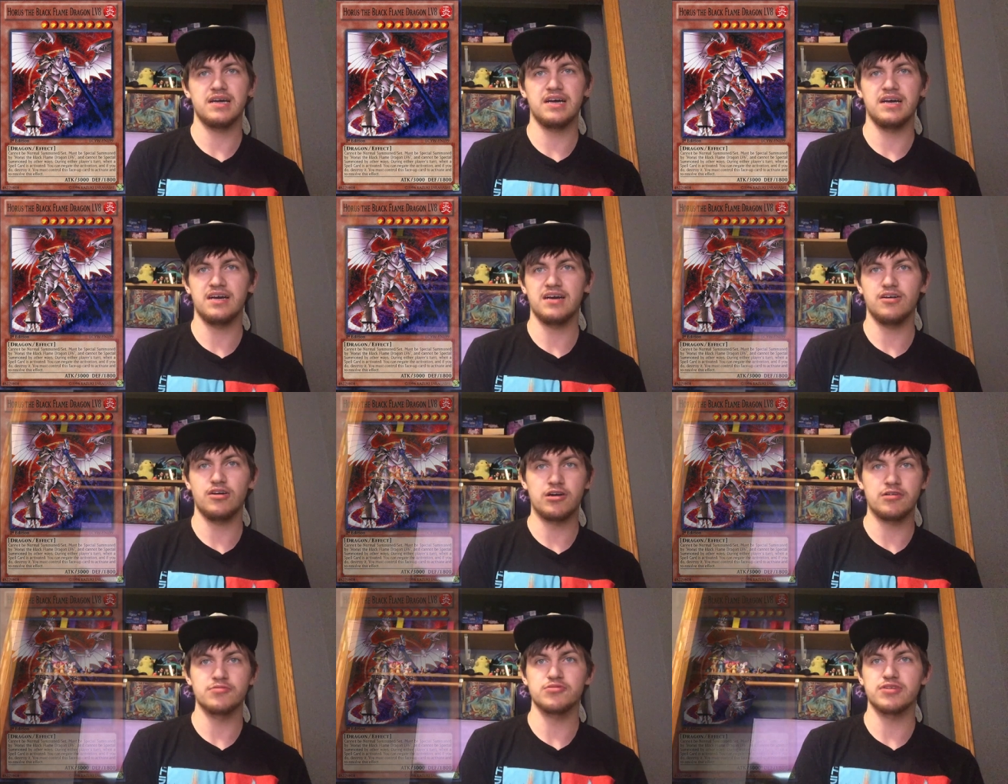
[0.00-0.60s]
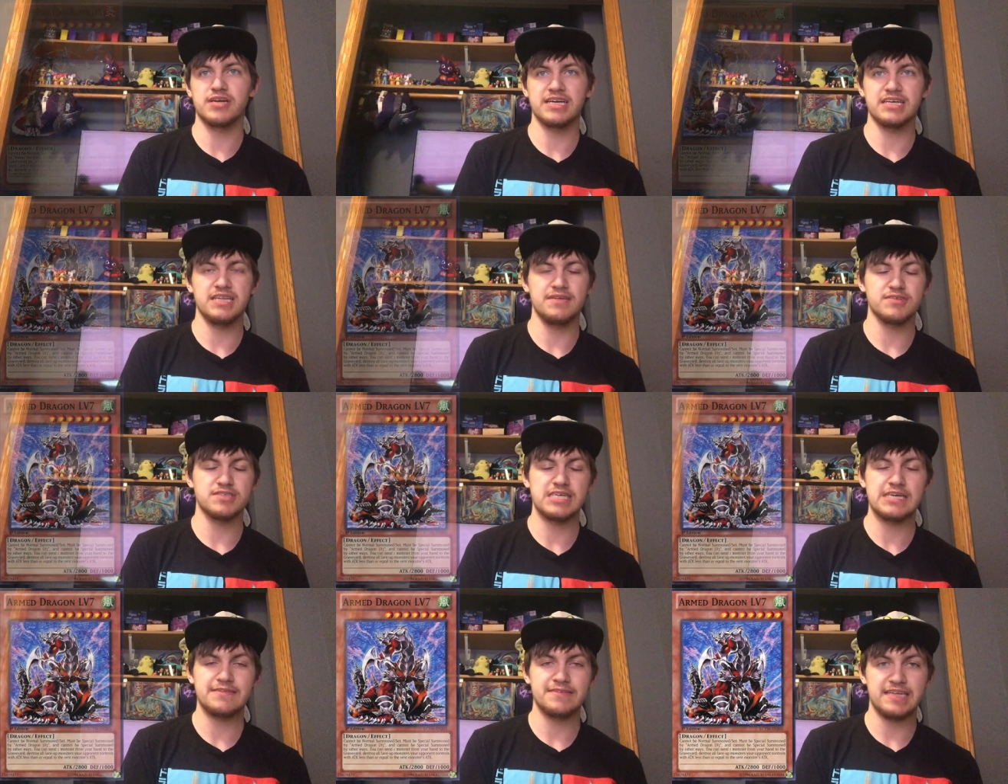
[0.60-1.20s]
Armed Dragon
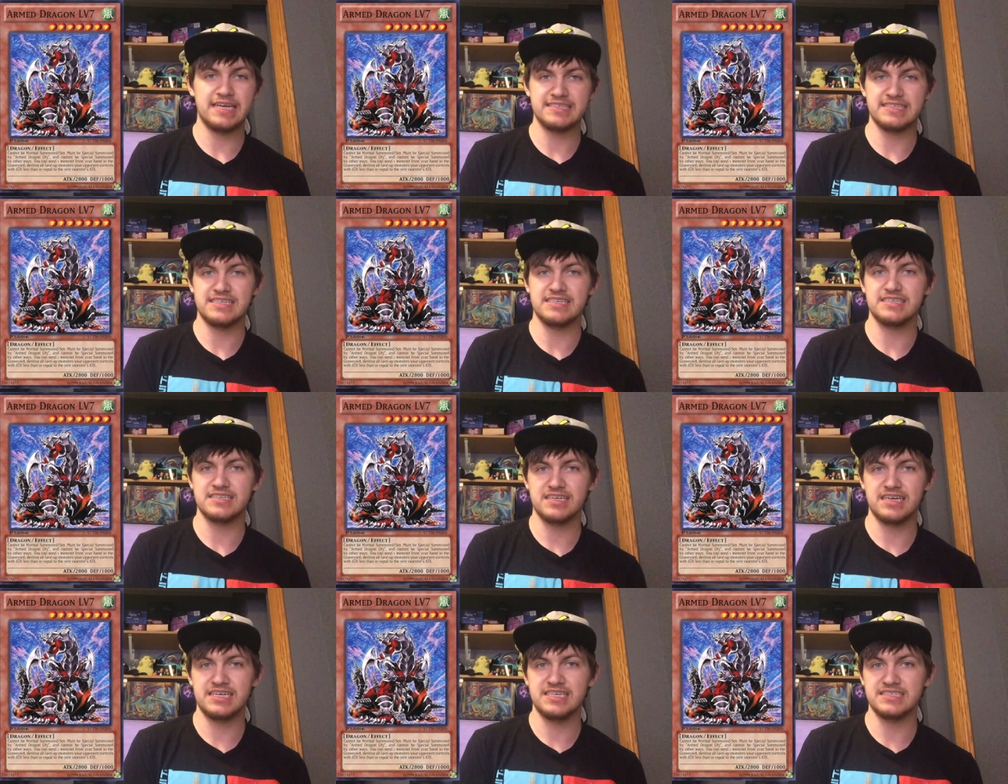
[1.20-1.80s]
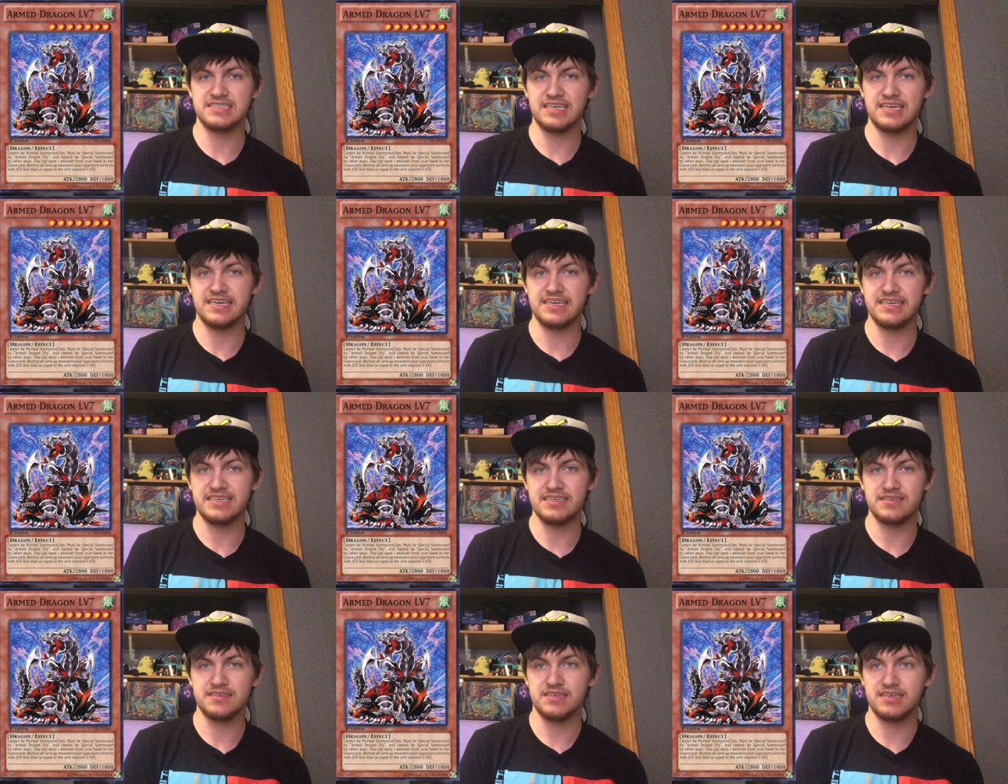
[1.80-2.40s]
level 7,
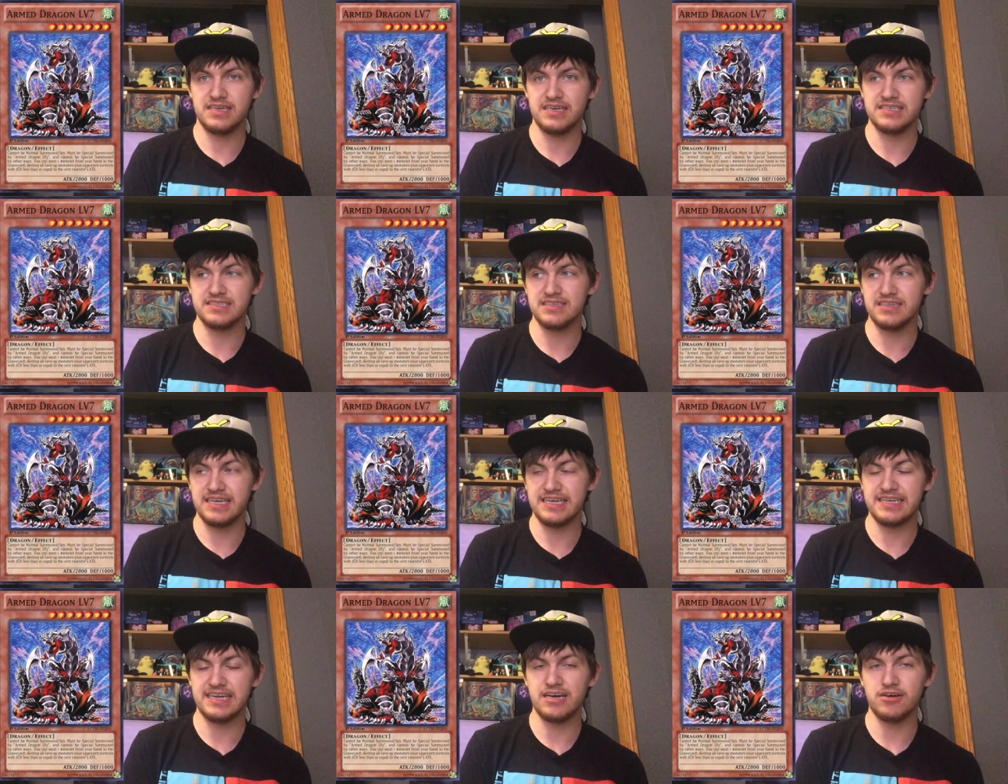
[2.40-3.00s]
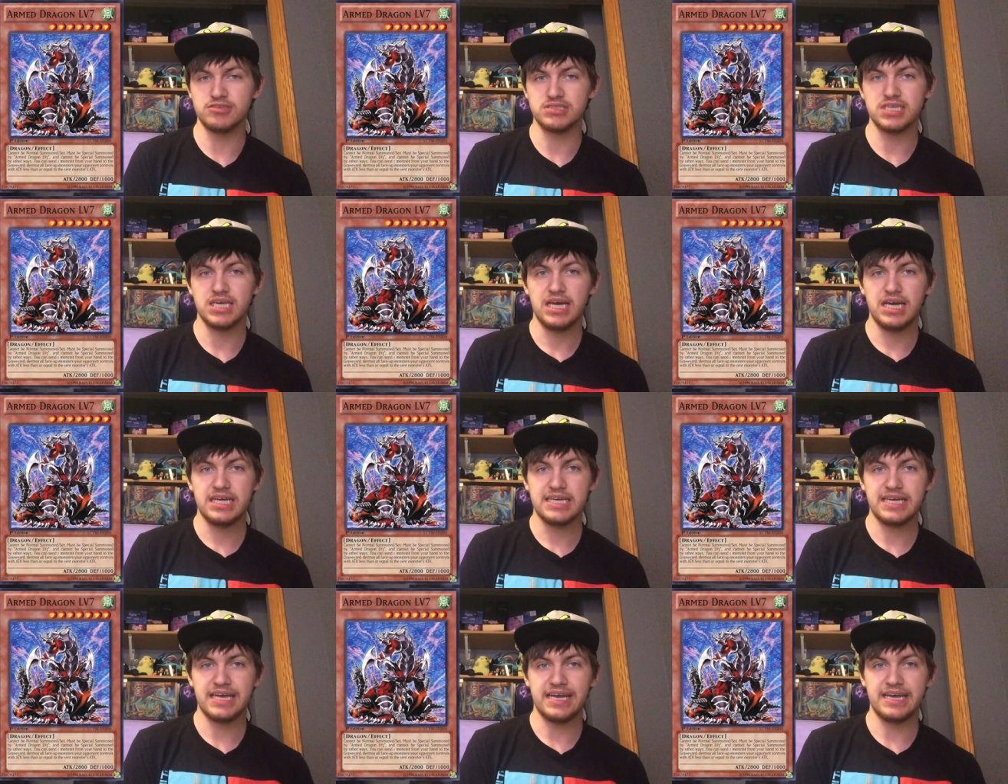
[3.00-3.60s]
as laid out,
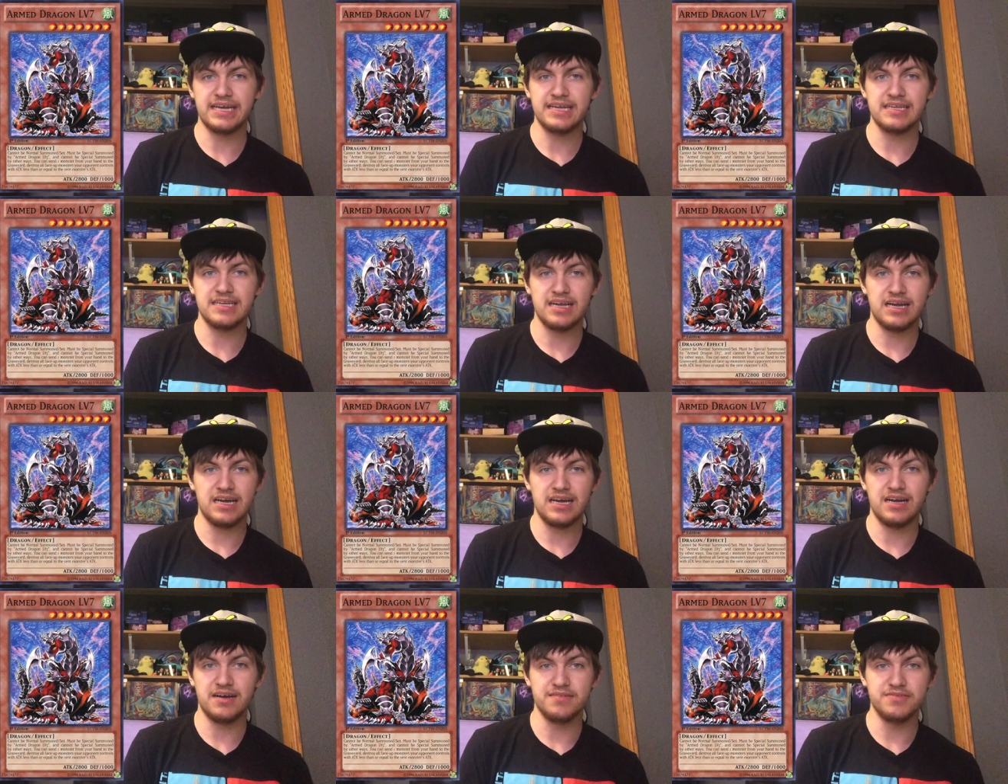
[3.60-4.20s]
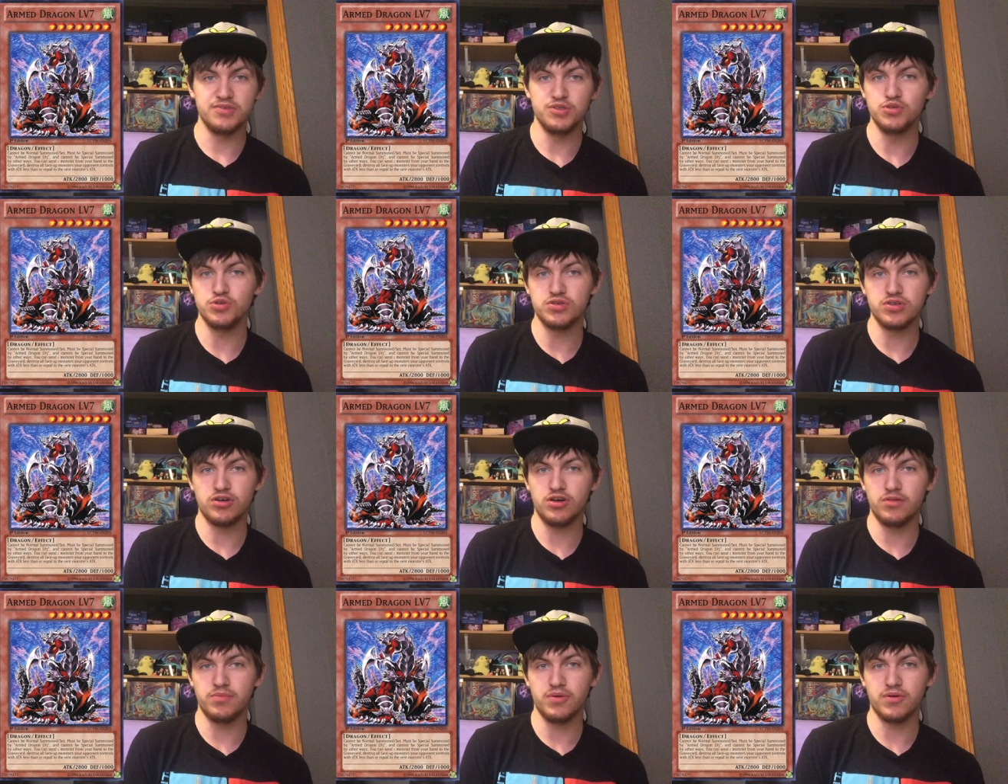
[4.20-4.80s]
can nuke
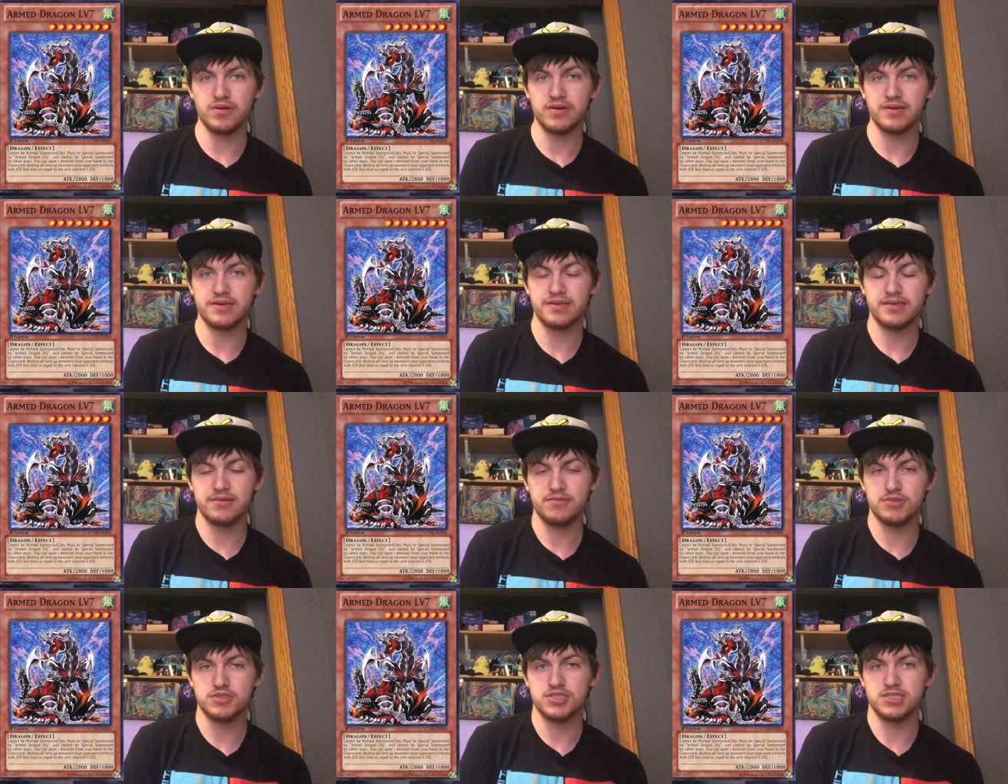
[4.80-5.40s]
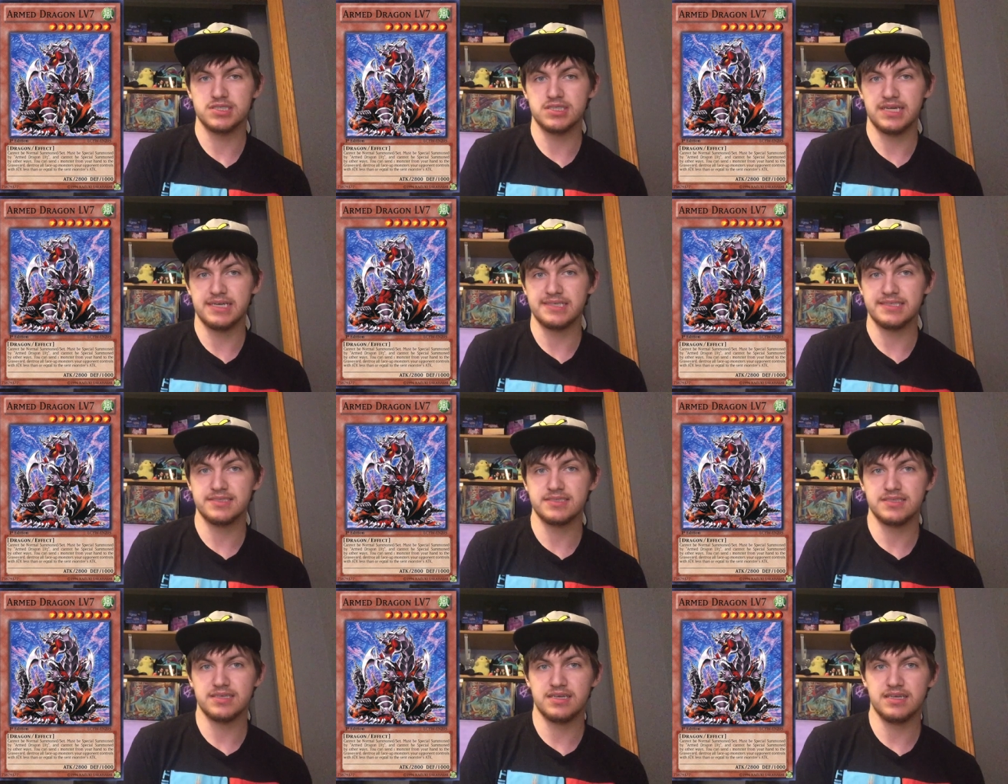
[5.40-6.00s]
a whole board, which is
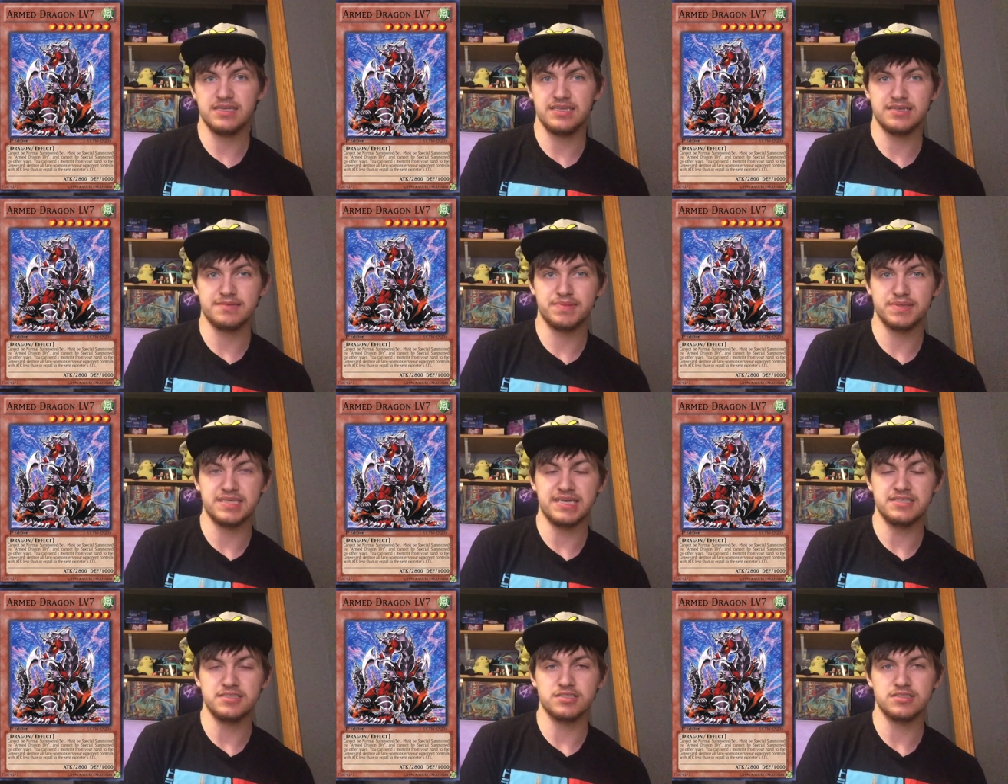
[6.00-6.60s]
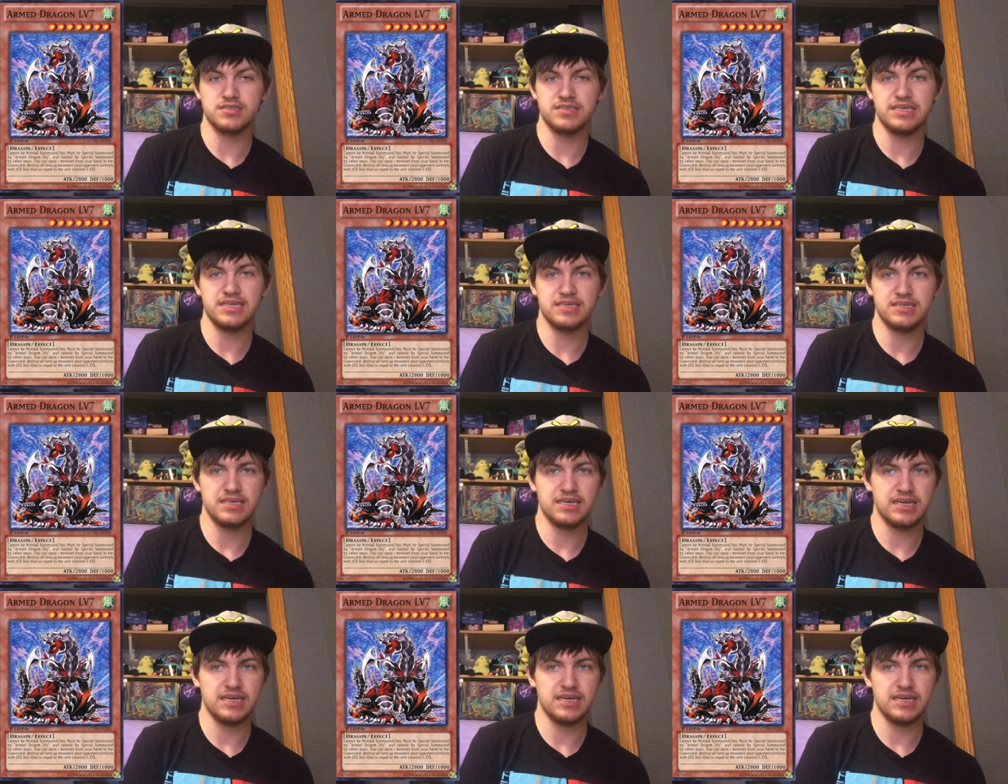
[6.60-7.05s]
nice, like, potentially.